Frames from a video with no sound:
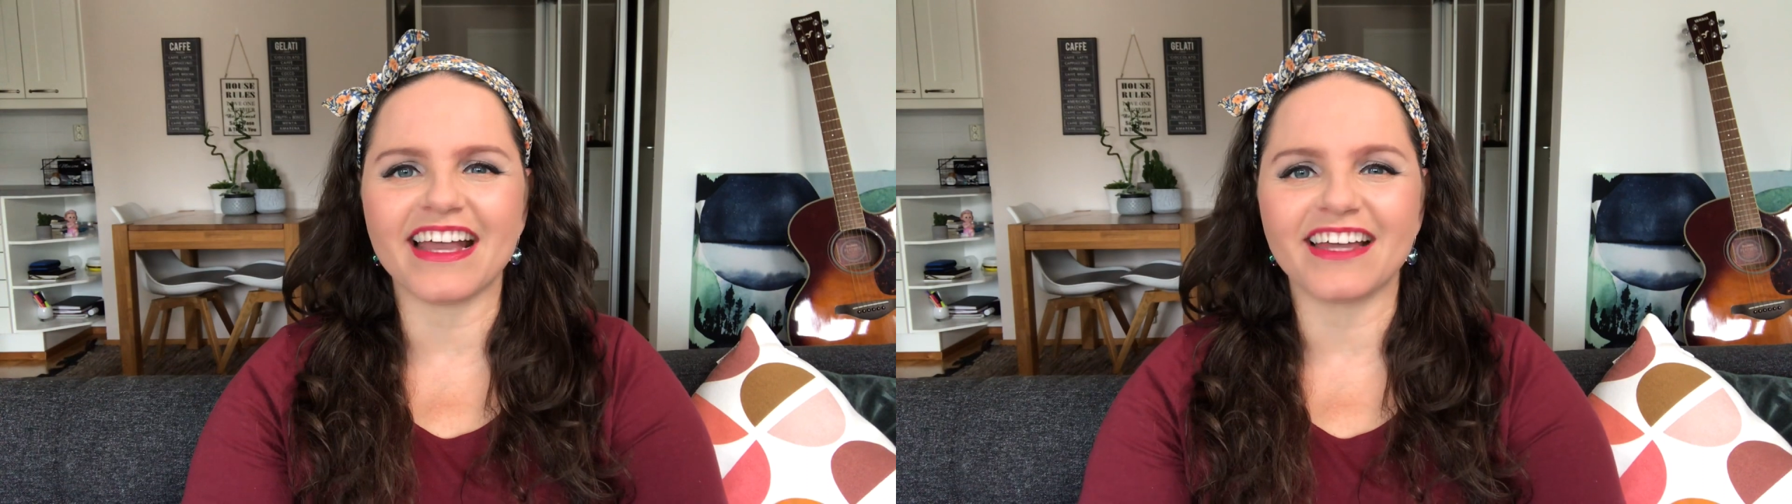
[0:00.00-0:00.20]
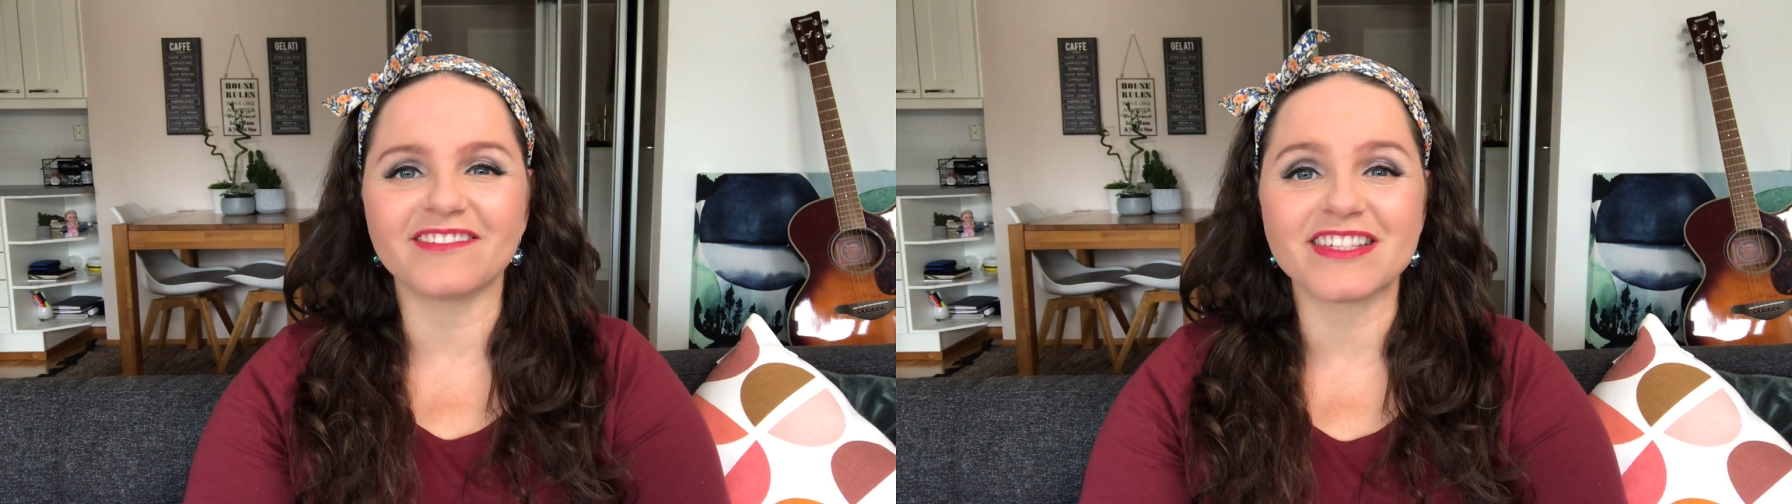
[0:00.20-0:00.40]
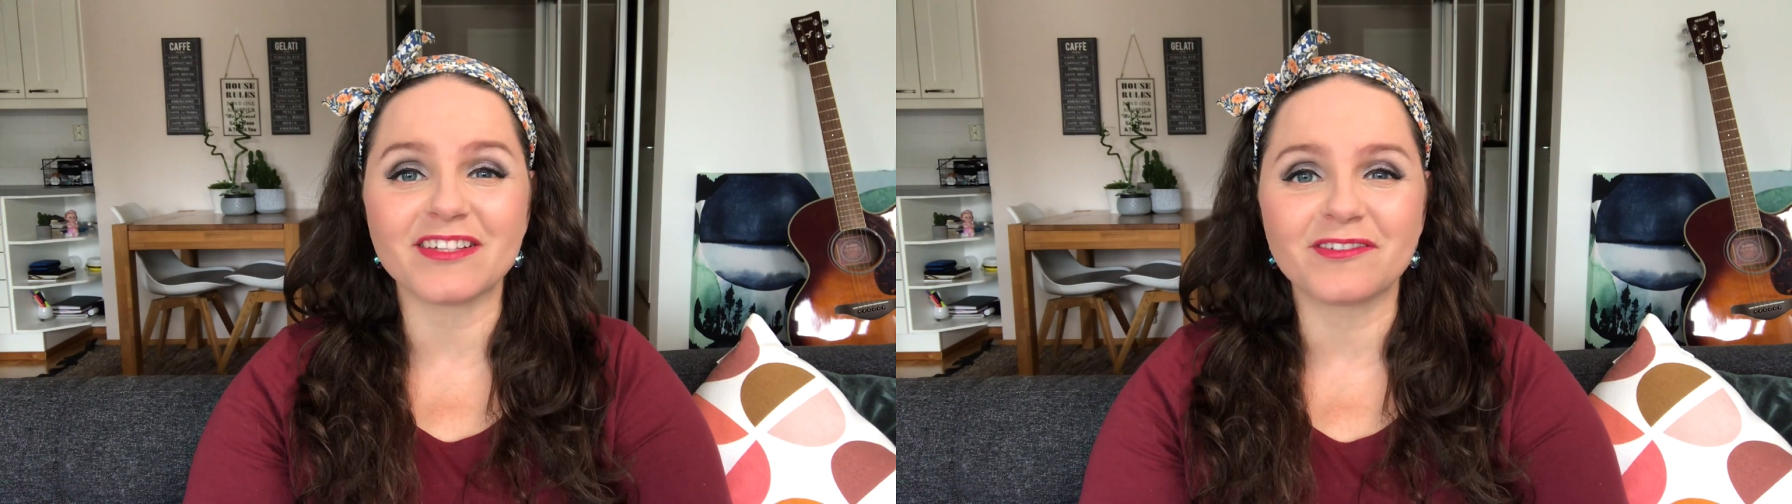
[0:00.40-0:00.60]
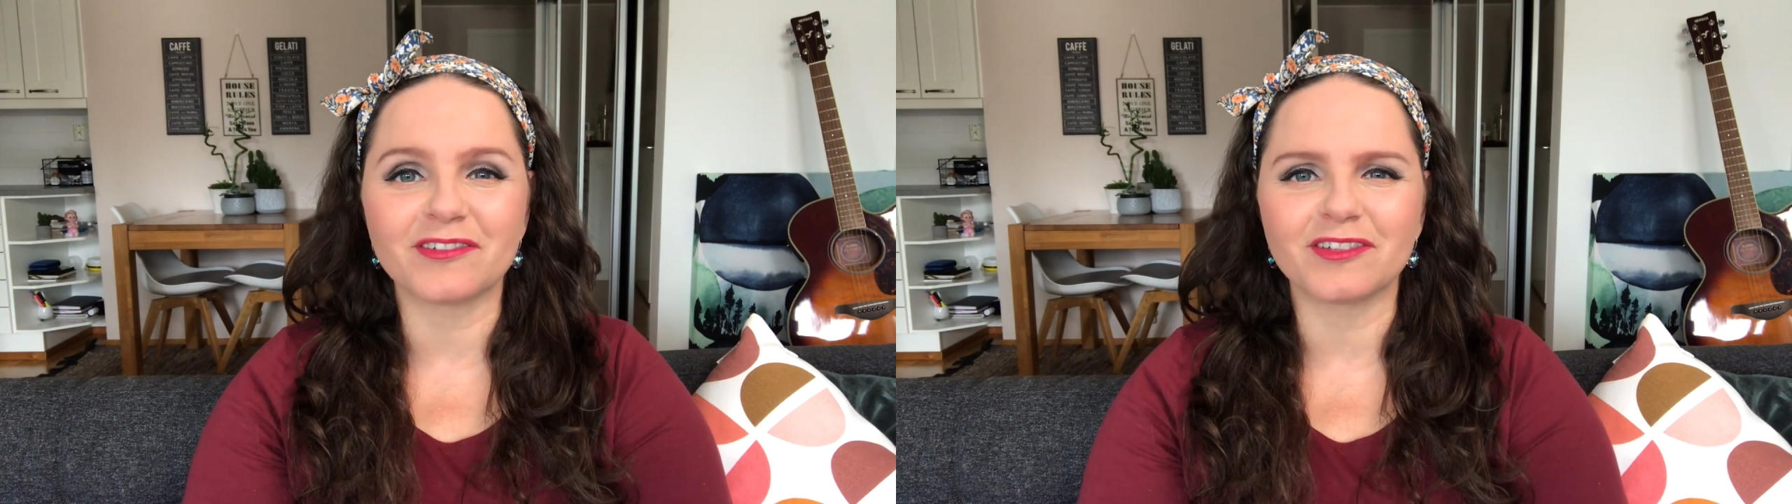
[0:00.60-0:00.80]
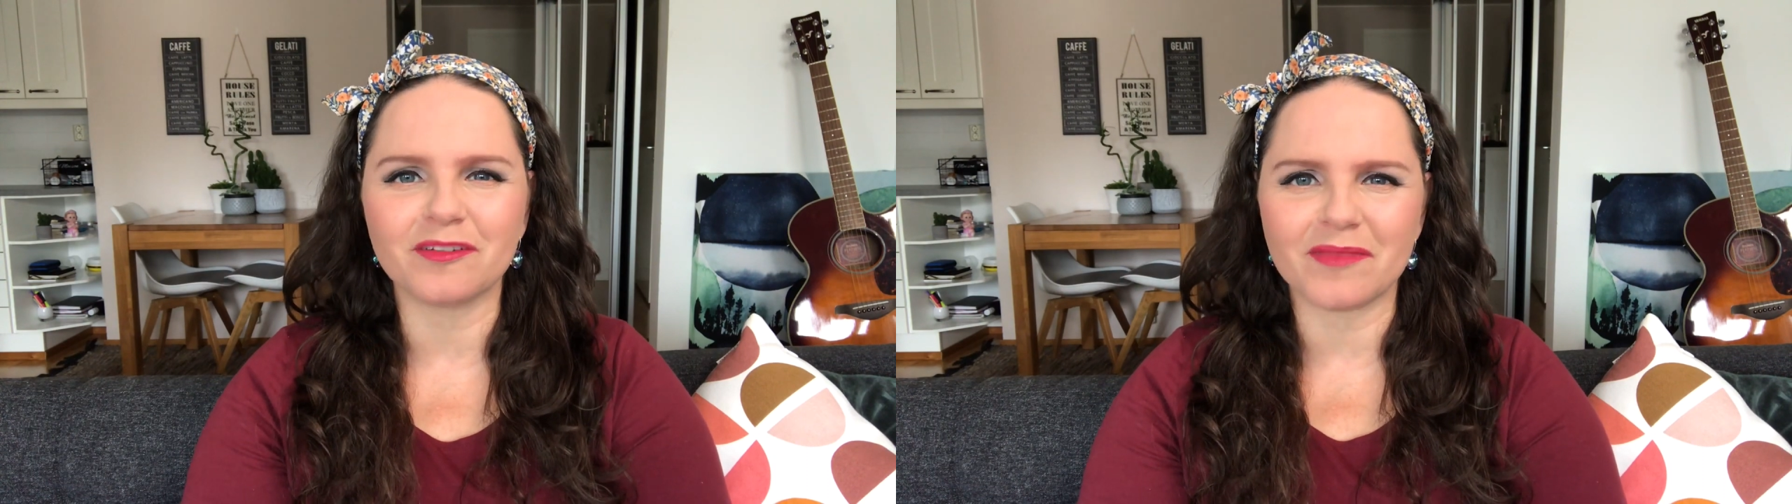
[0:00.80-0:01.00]
é no
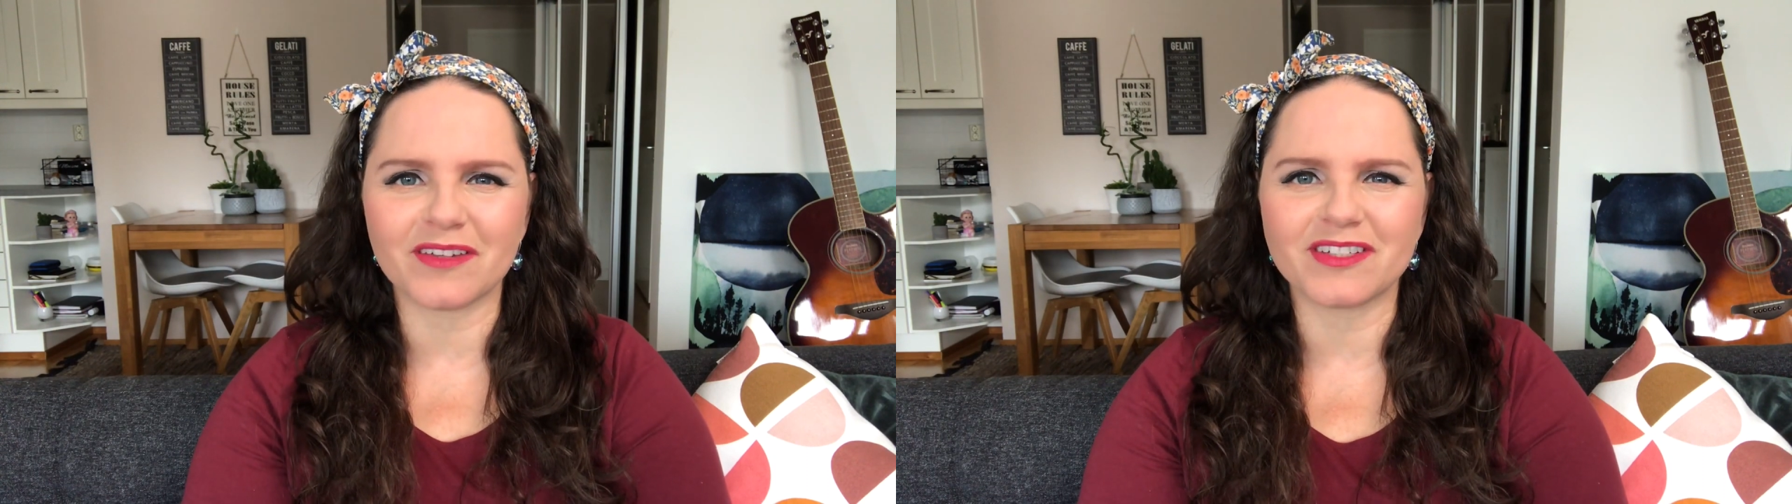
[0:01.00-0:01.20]
segundo domingo